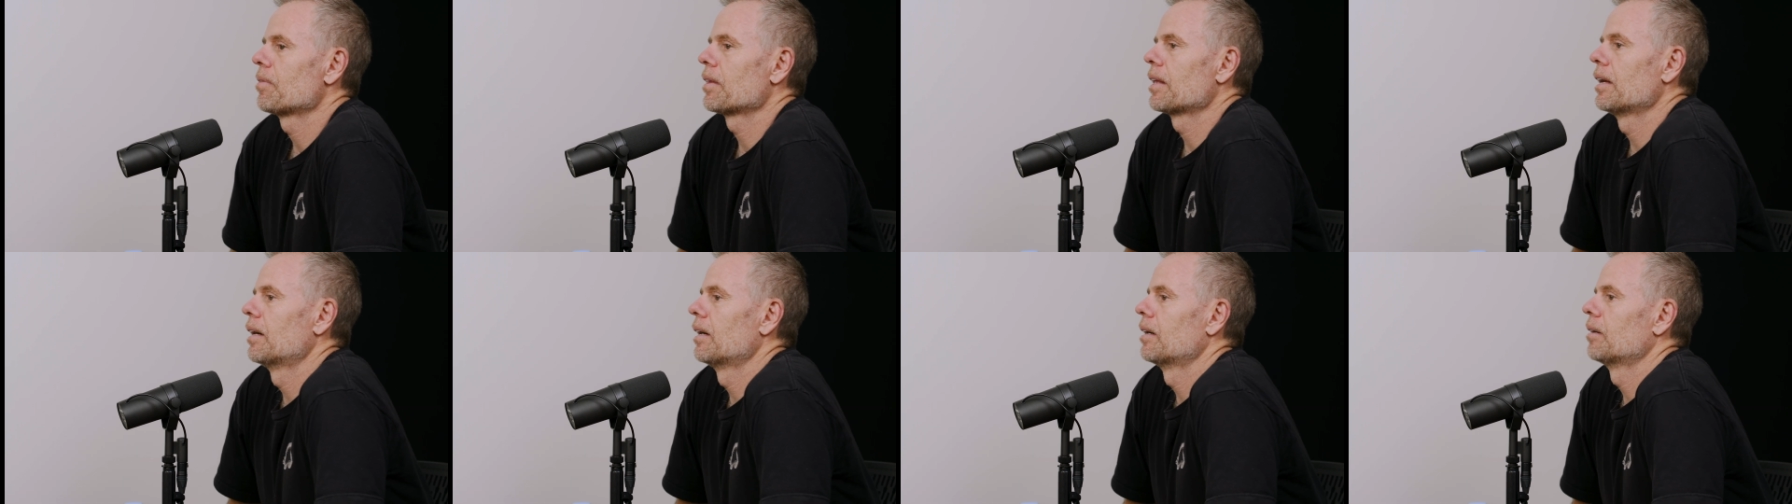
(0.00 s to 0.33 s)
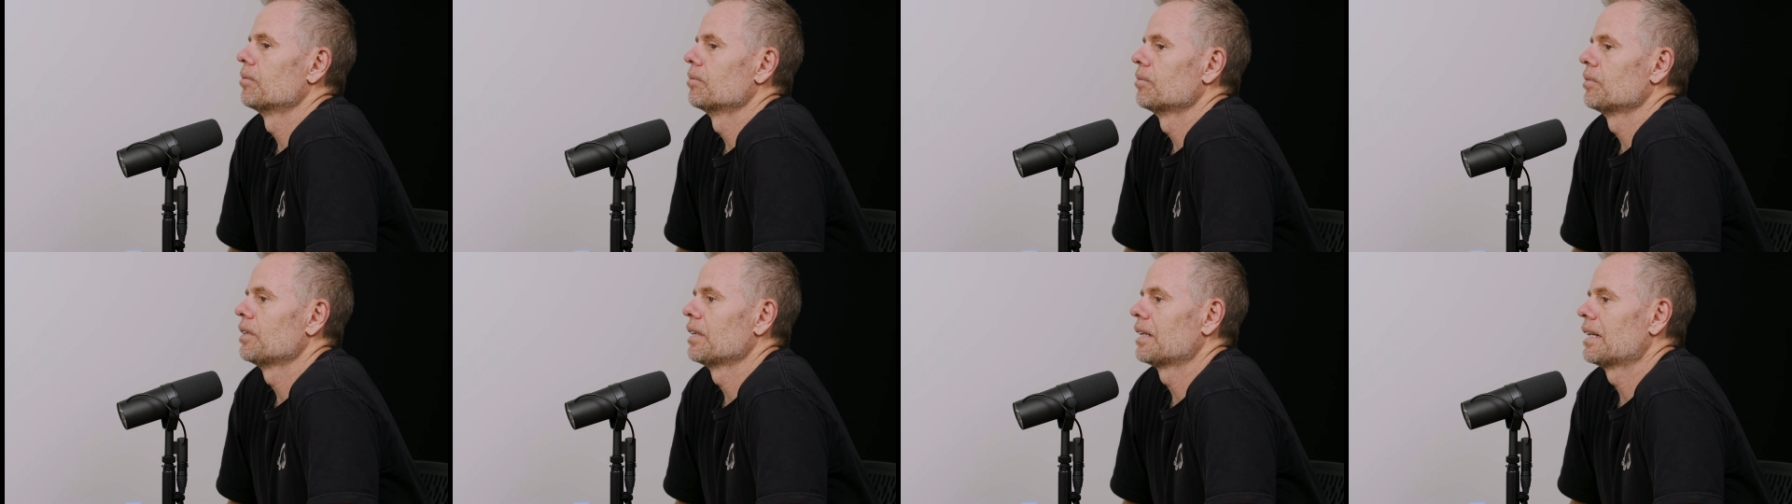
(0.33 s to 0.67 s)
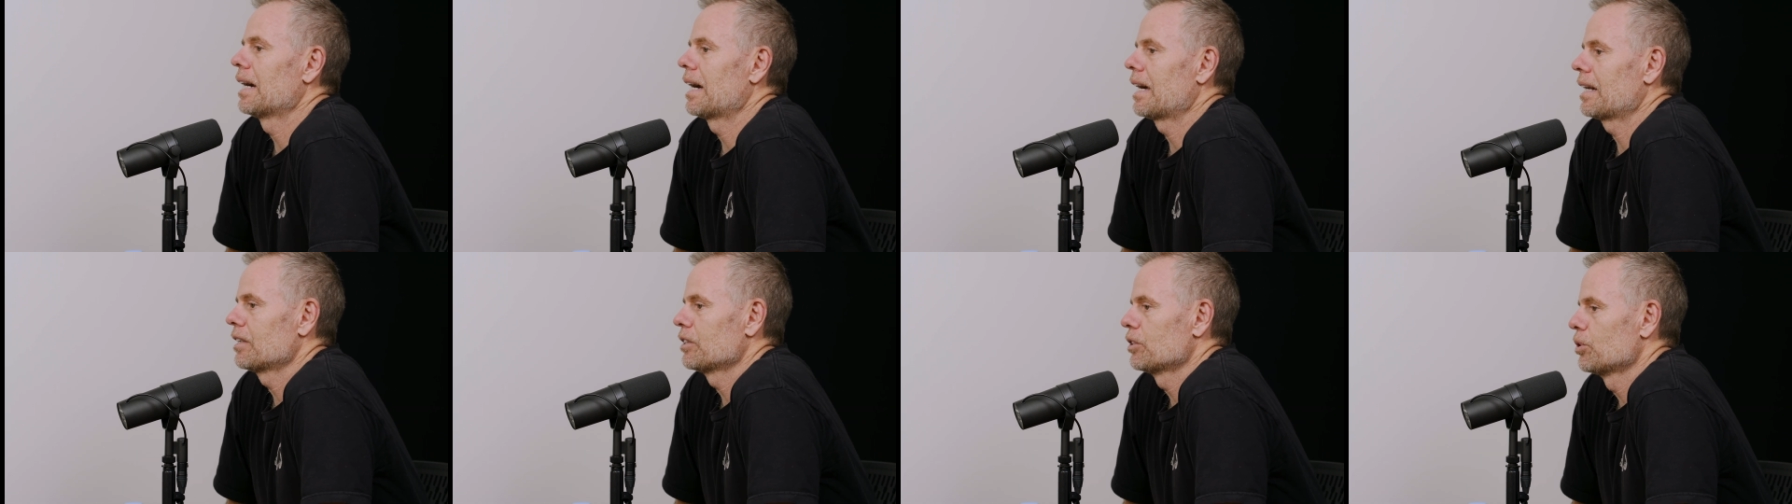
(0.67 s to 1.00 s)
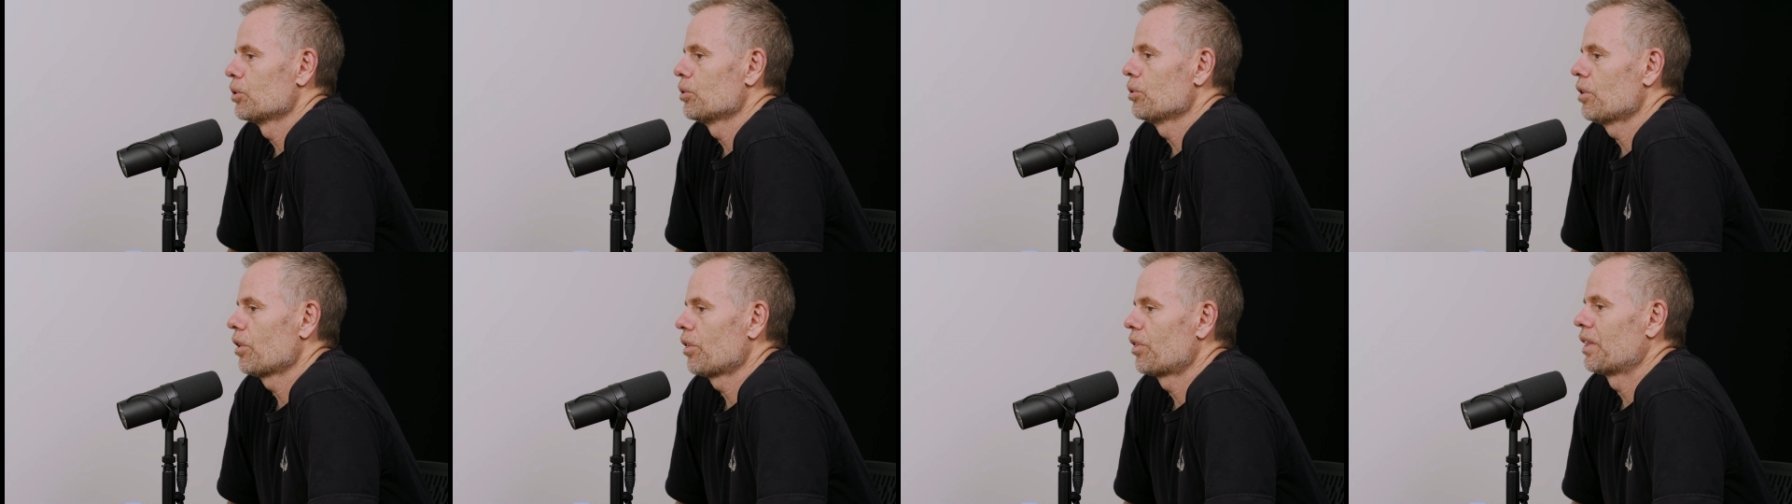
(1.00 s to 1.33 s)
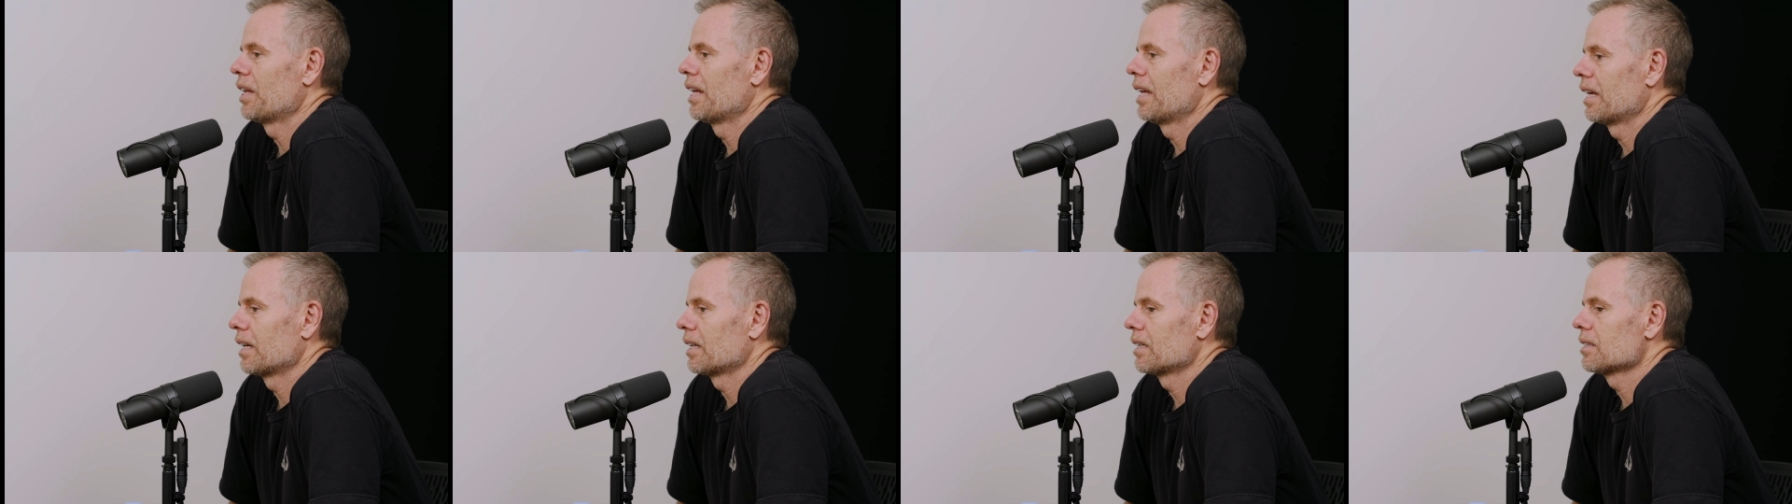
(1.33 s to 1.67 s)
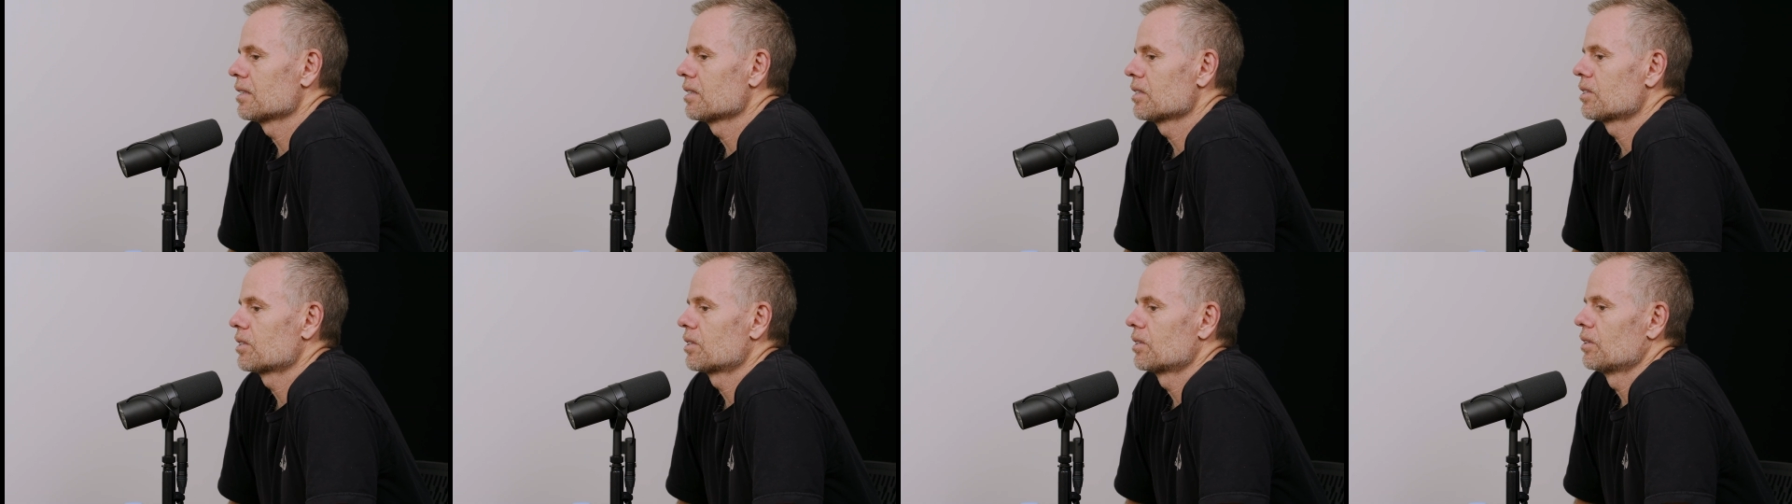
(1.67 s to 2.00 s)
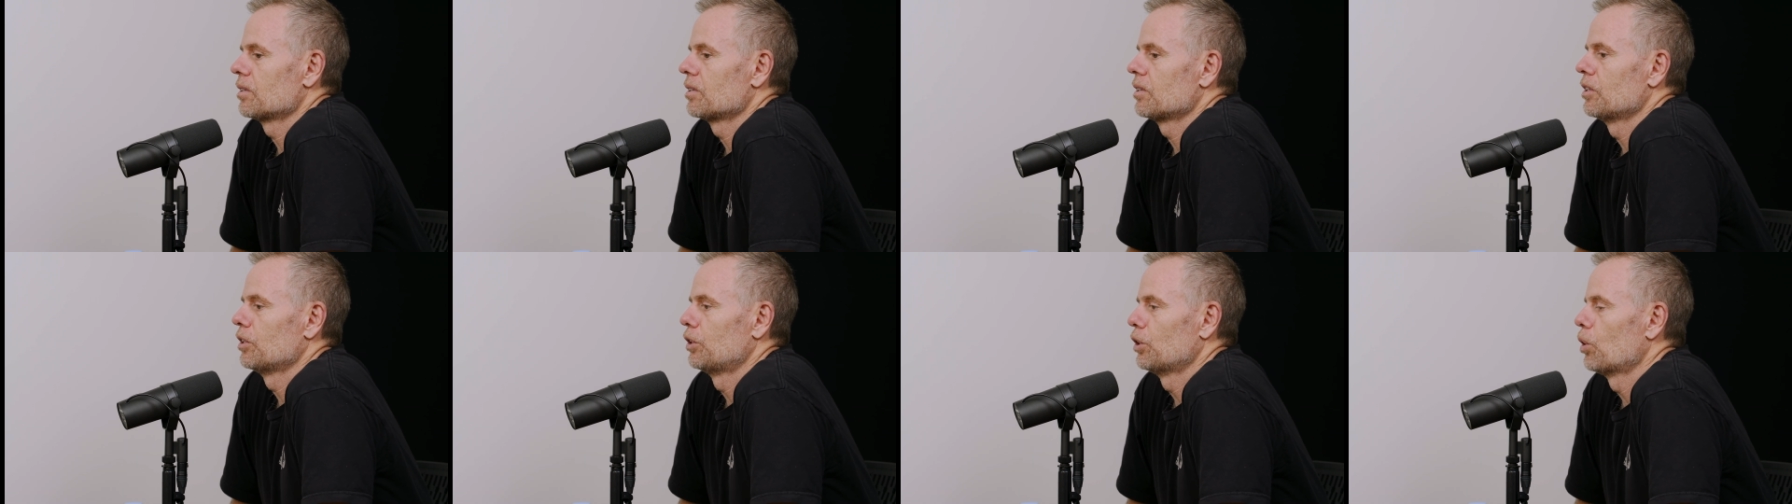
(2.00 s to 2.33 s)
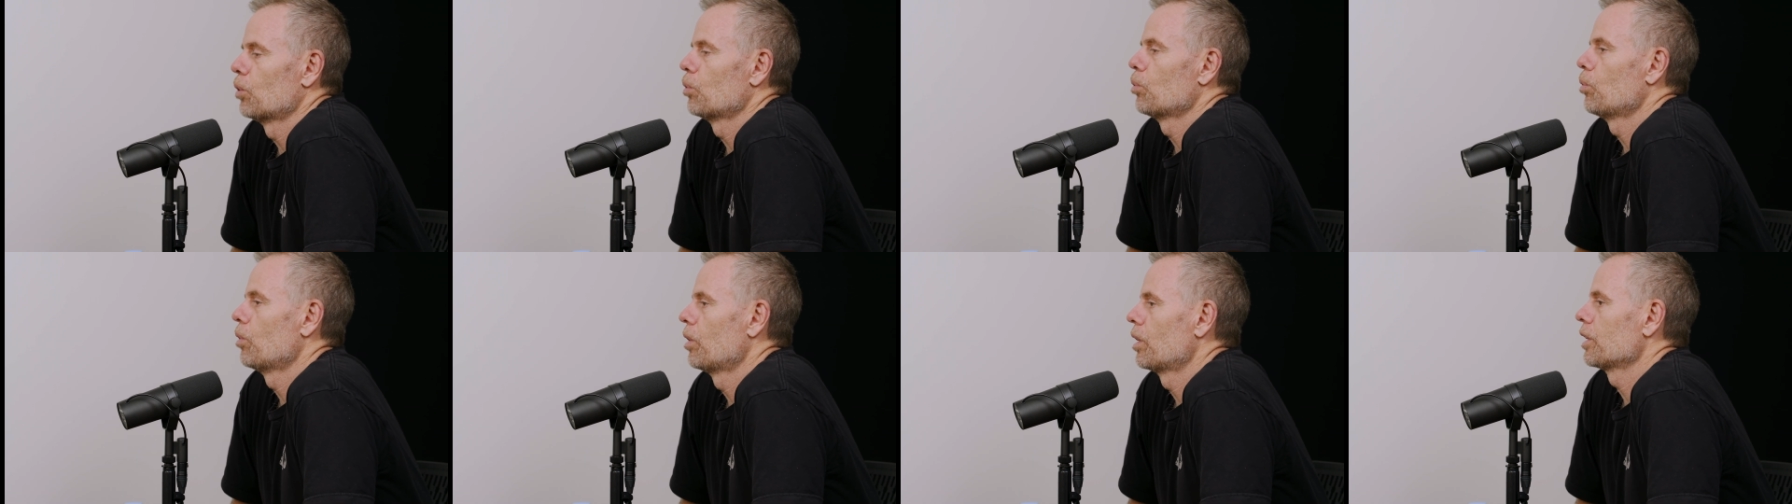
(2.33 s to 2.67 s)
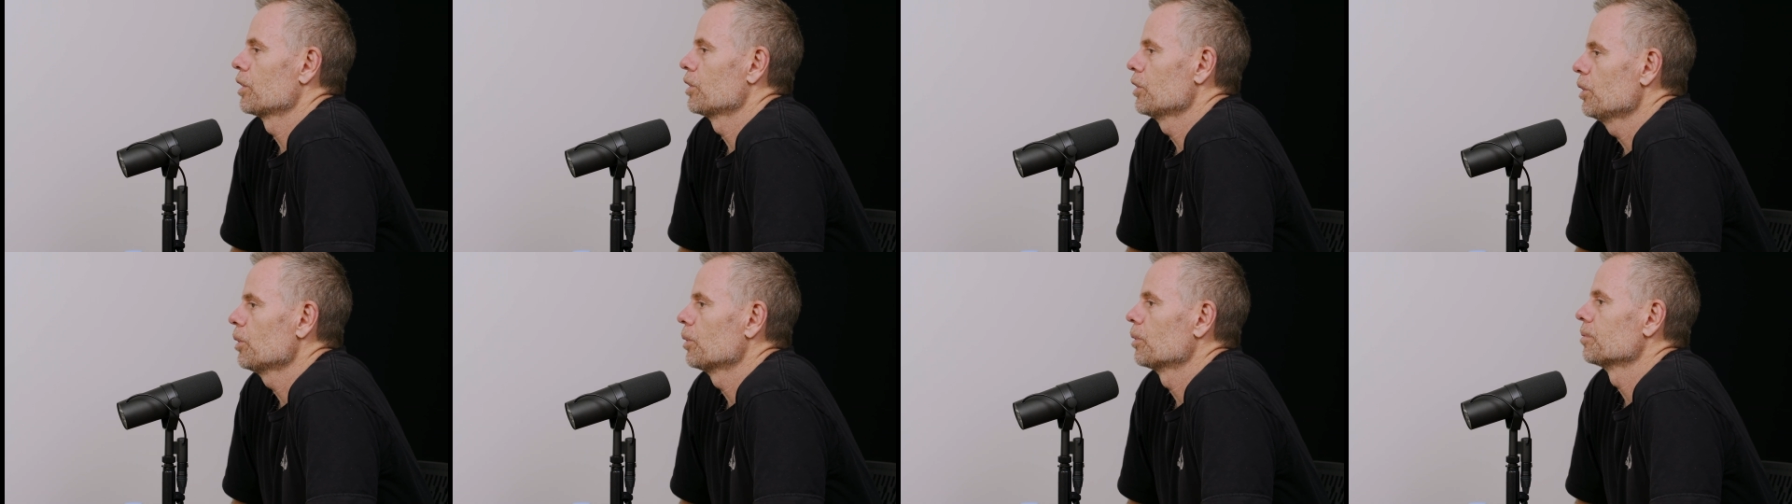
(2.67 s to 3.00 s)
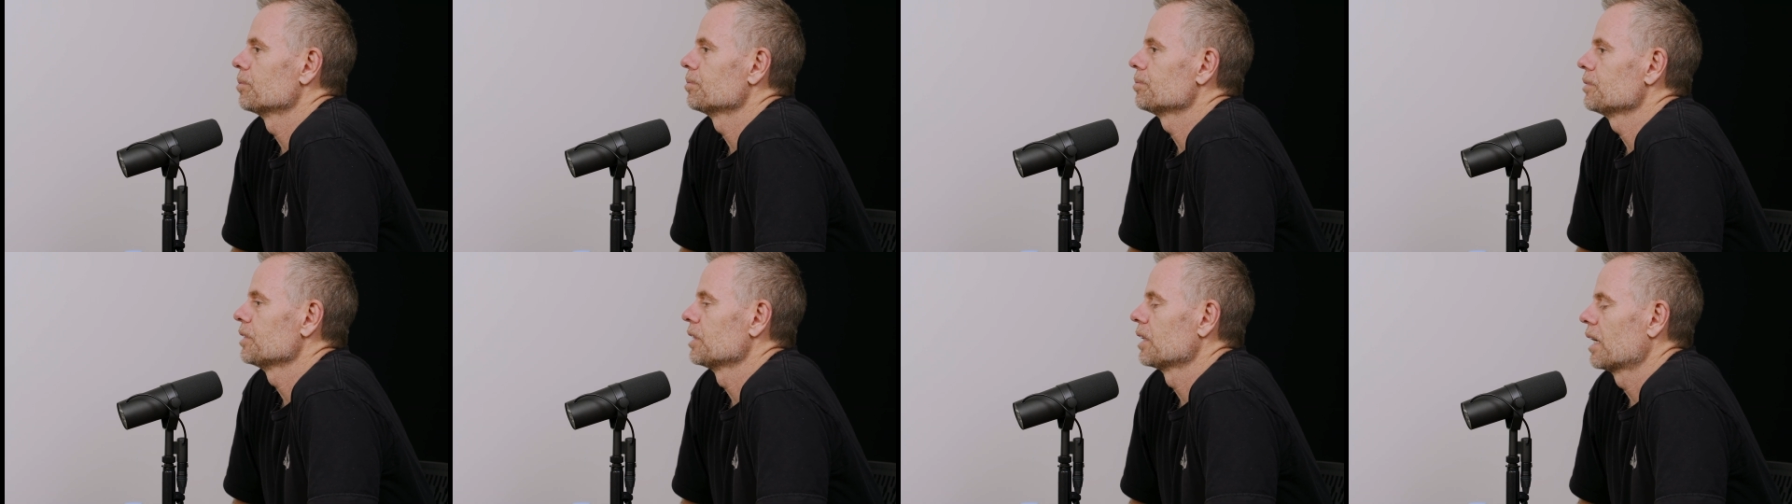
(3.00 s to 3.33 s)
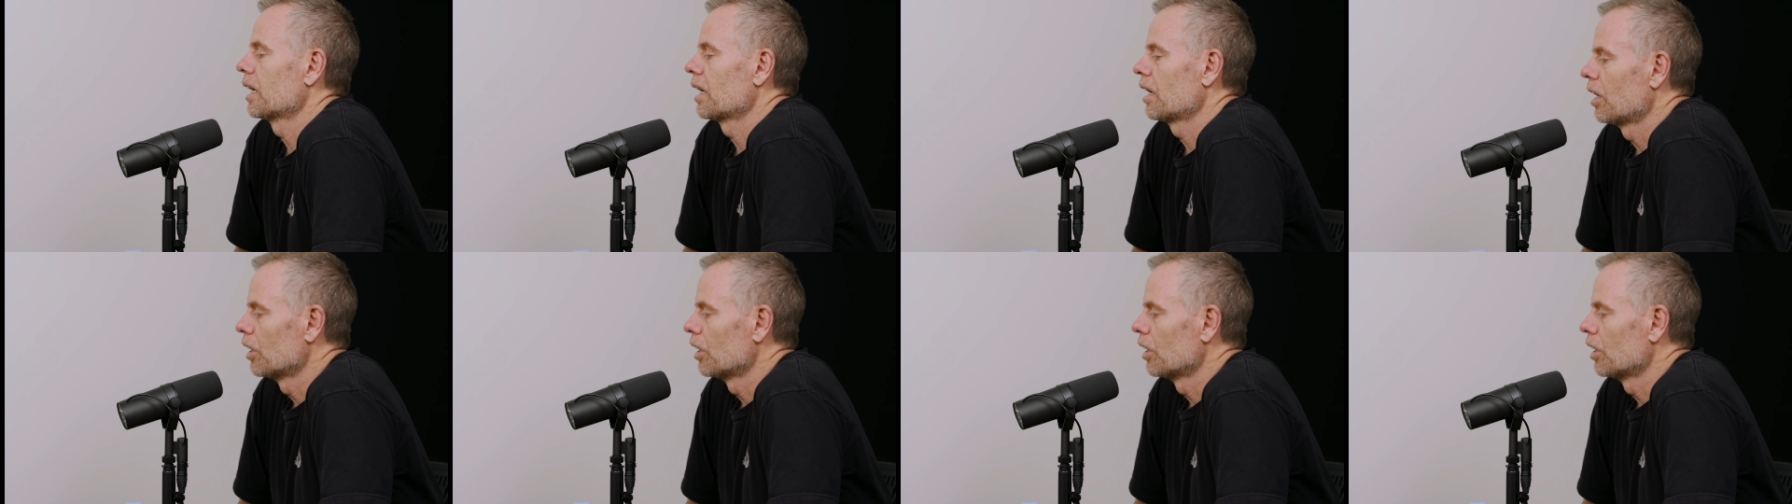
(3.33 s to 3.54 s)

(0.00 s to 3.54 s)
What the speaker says: you got to do the things you don't want to do. You got